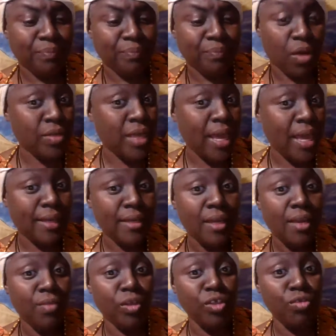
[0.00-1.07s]
Okay,
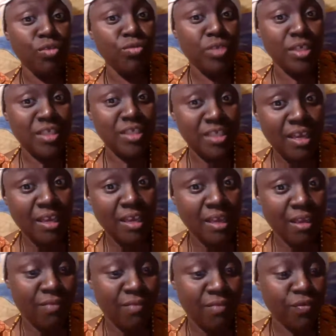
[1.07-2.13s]
when you
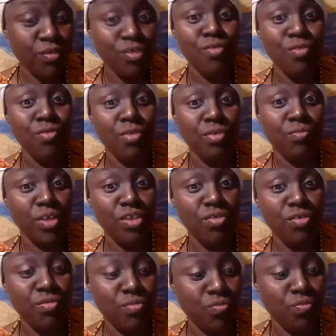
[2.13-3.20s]
deceive, you're
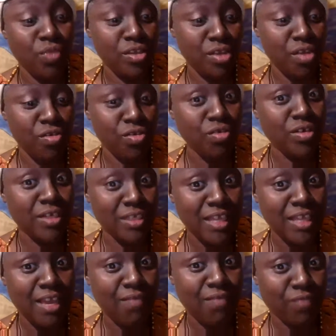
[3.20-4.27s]

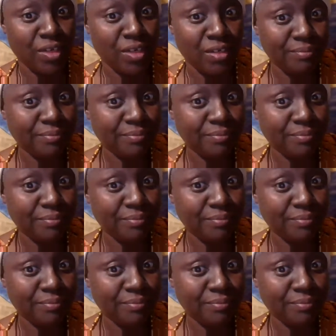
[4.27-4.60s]
deceiving